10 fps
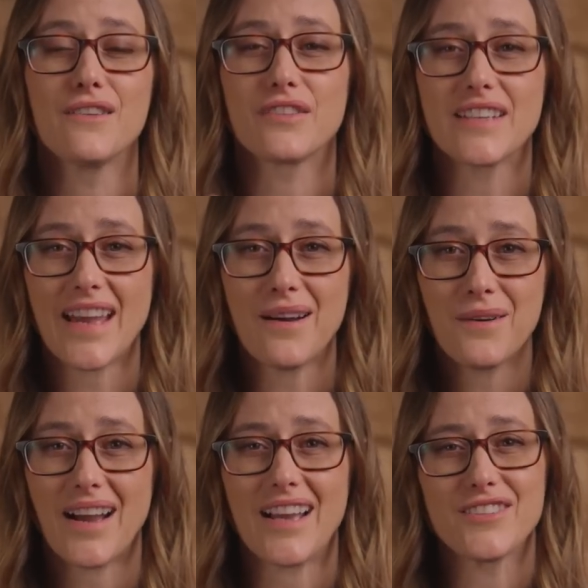For
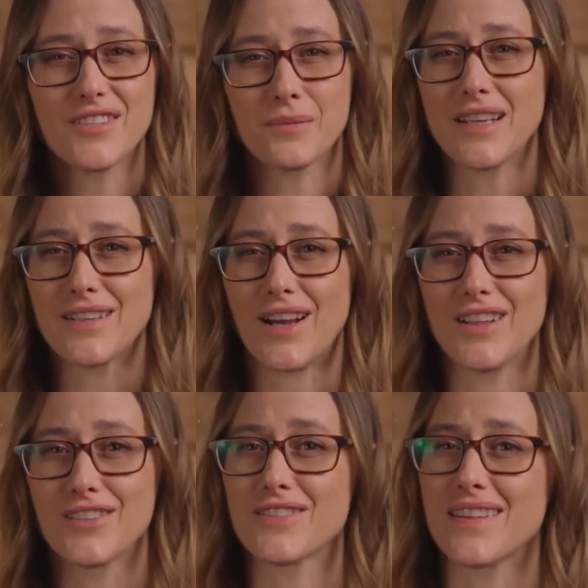now, I just want to
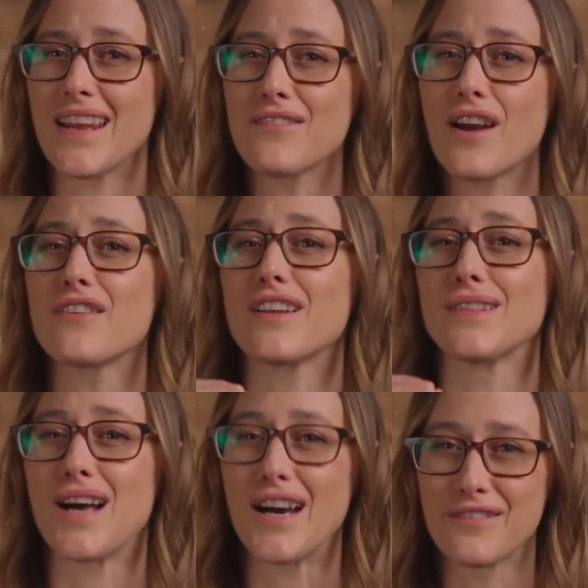acknowledge that I've covered a
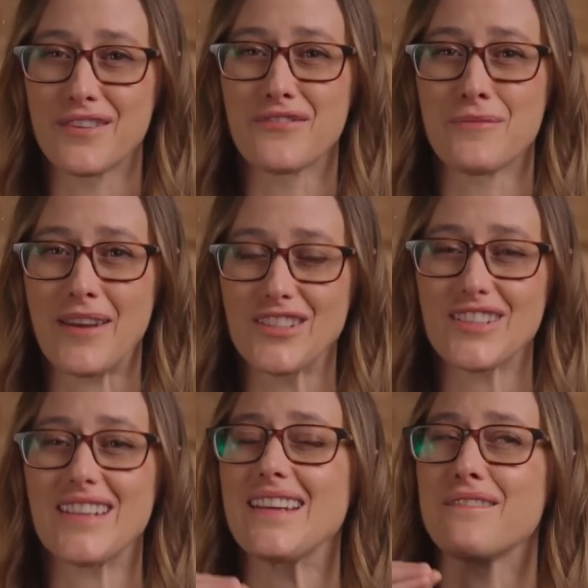lot of
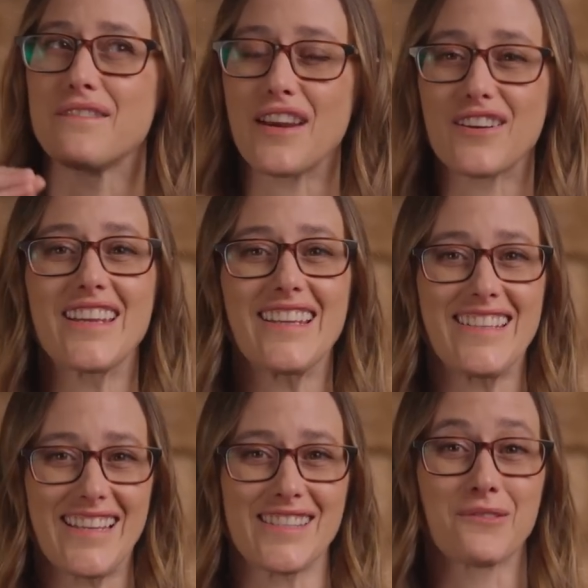information in a very
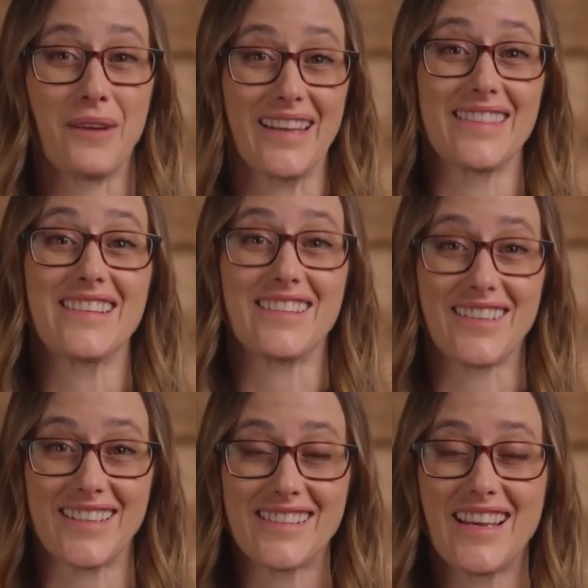condensed way in this
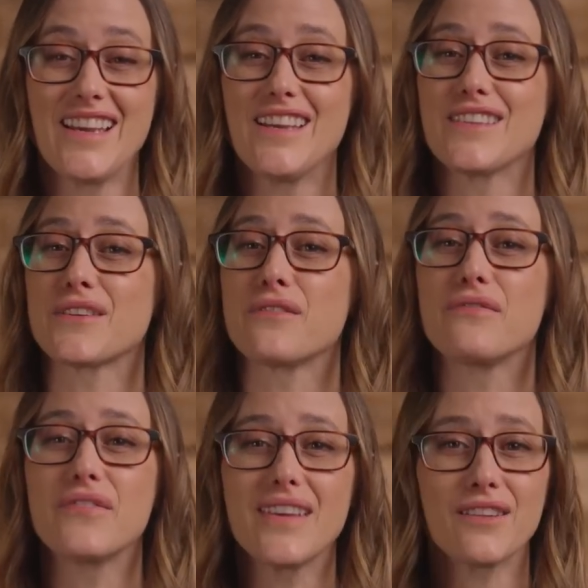series, so
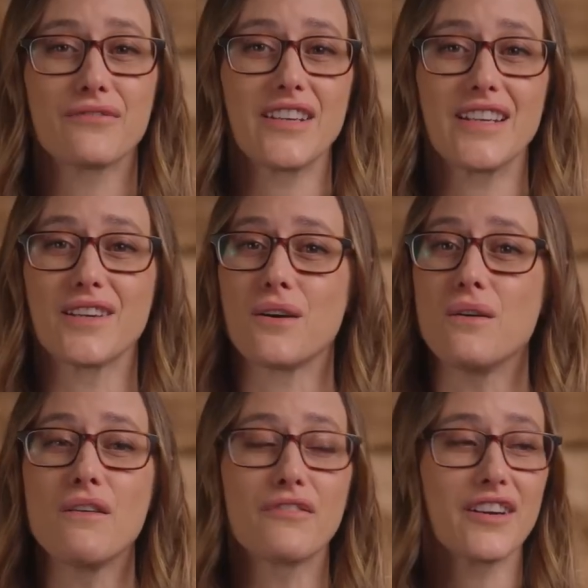feel free to
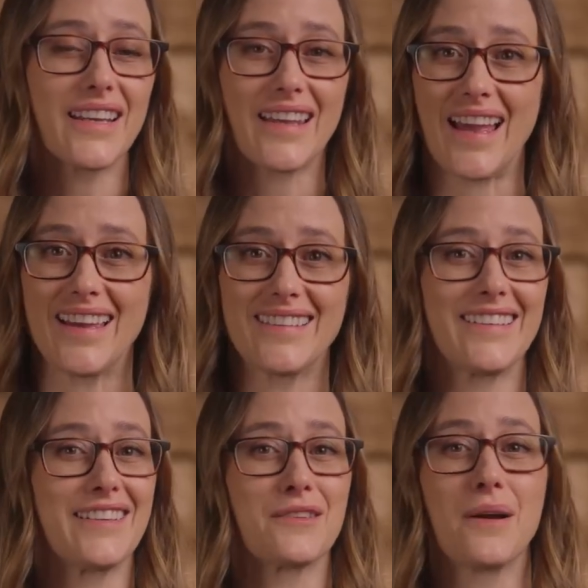go over it again,
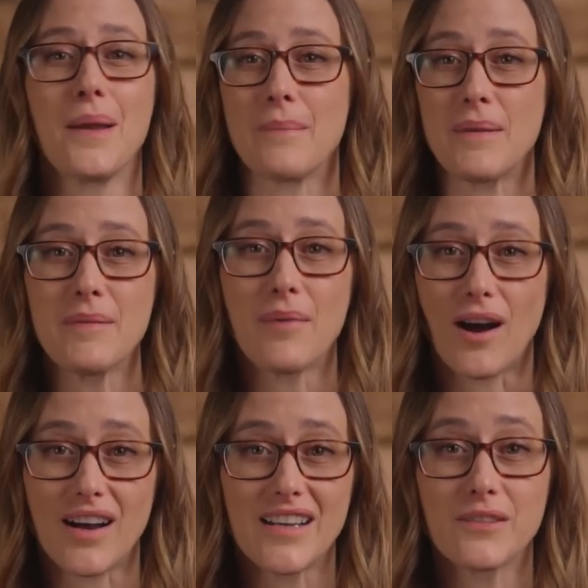you know, maybe
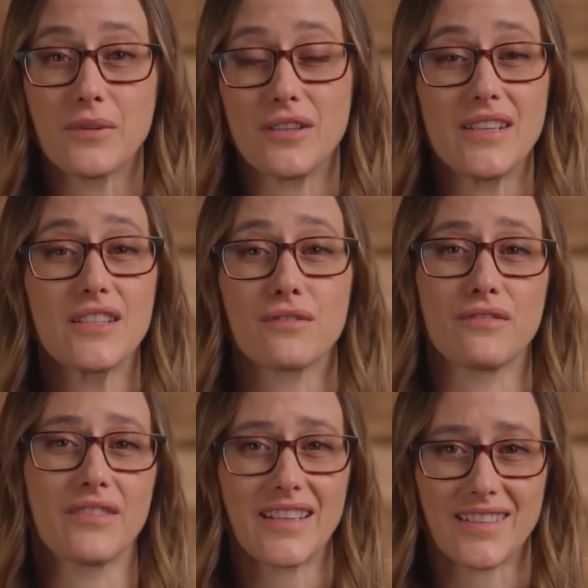pause when you need to
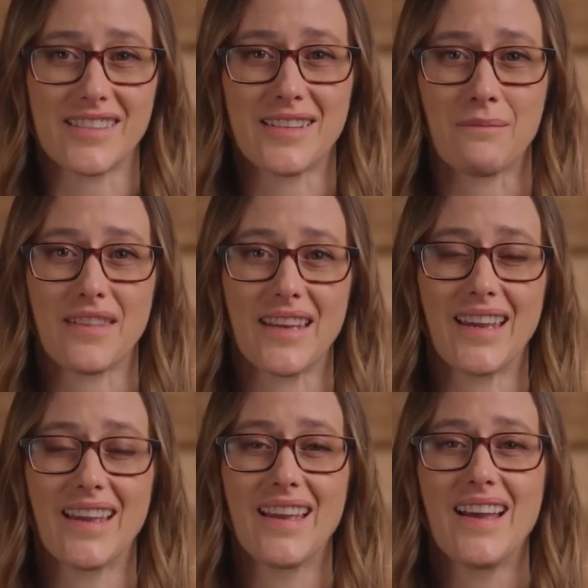reflect on
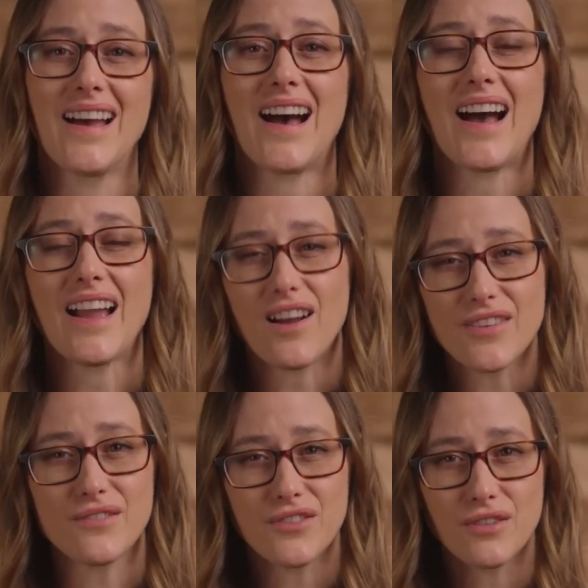something. I
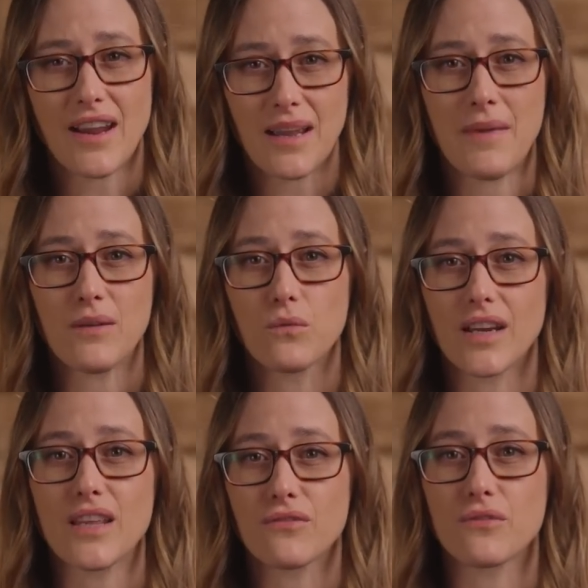also do recommend
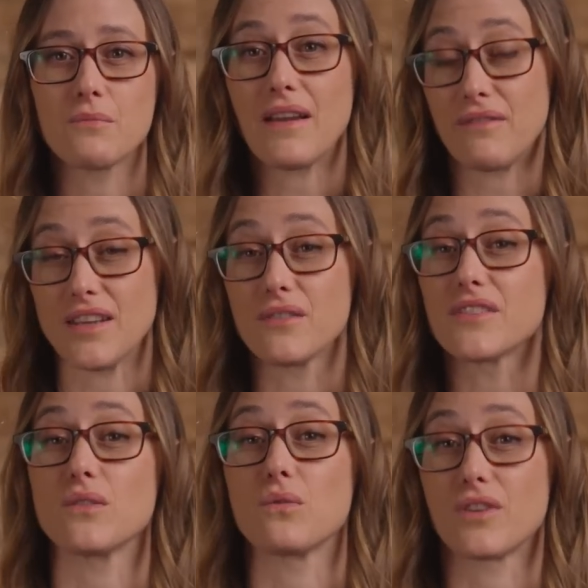working through my
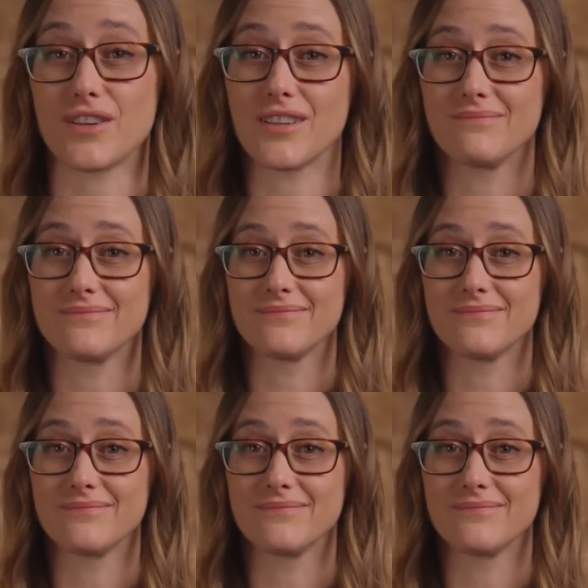videos in order.